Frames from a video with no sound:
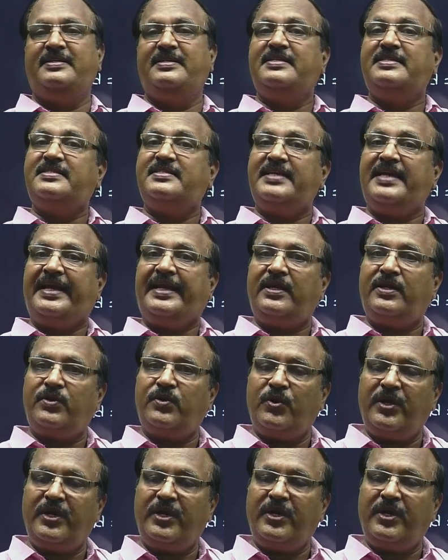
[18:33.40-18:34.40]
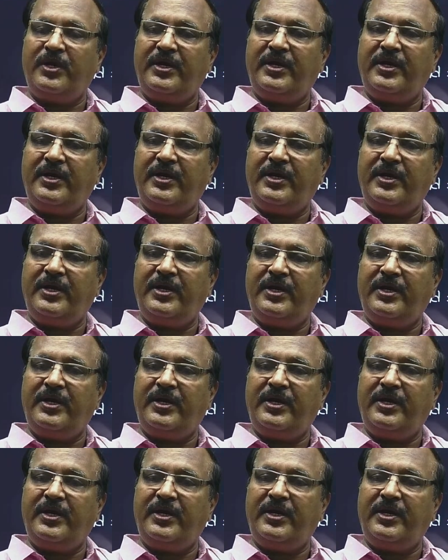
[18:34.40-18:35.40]
Centroid is the
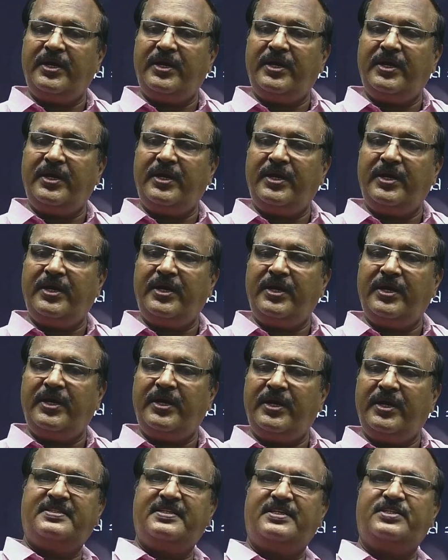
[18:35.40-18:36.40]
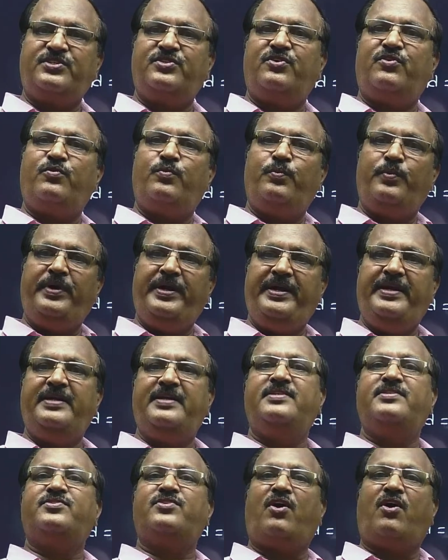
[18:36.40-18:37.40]
point of intersection of medians
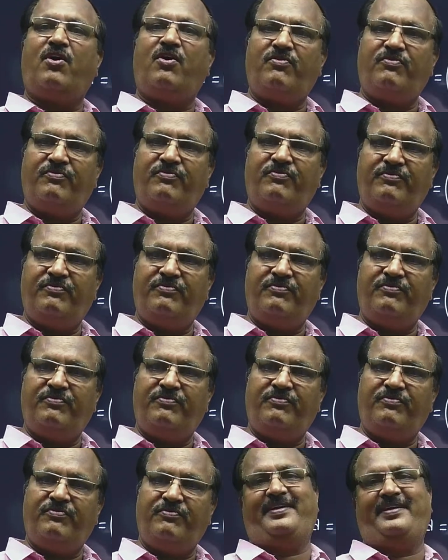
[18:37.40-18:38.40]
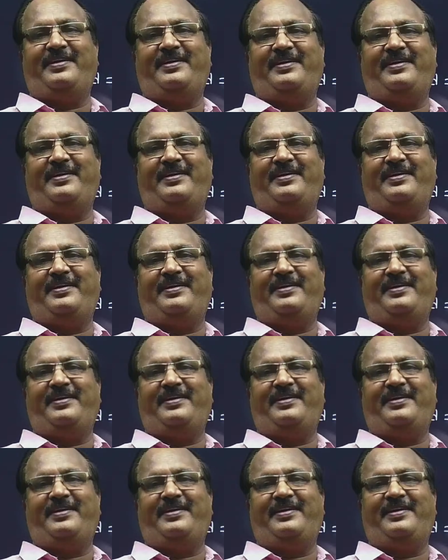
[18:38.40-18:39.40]
of a triangle.
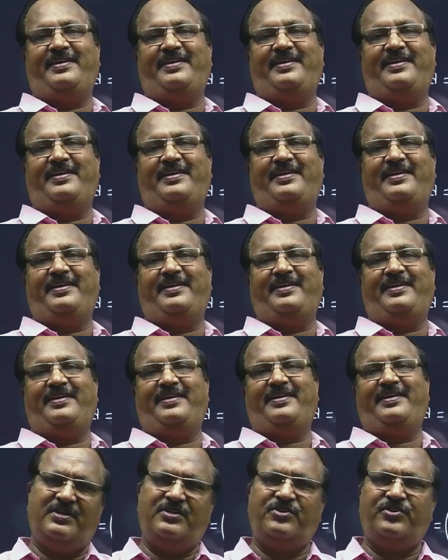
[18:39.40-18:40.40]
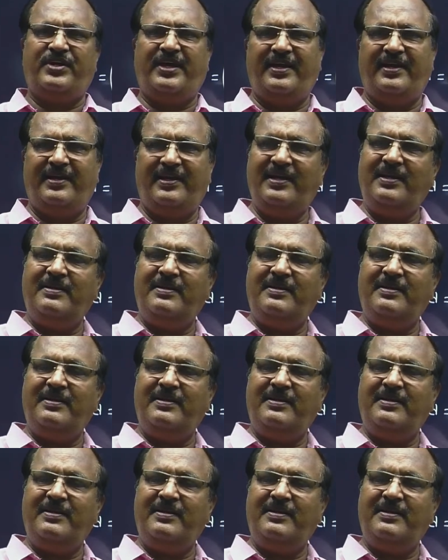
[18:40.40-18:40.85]
Median will be there only for triangle.